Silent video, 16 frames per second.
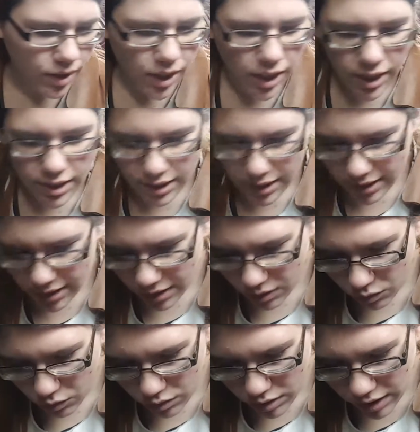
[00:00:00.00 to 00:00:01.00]
So it's kind of
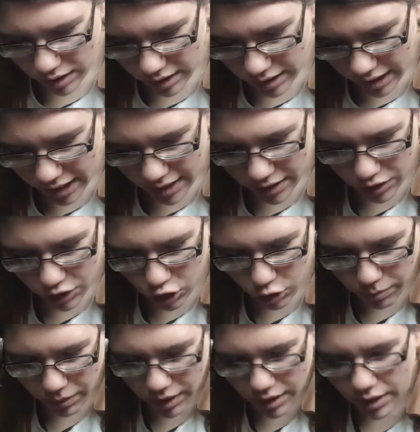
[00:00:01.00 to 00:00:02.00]
cool, like they had a
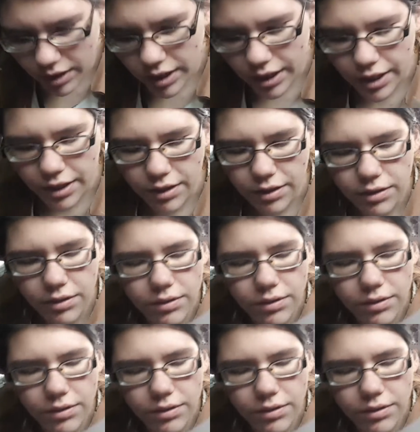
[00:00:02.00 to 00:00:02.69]
coupon in there.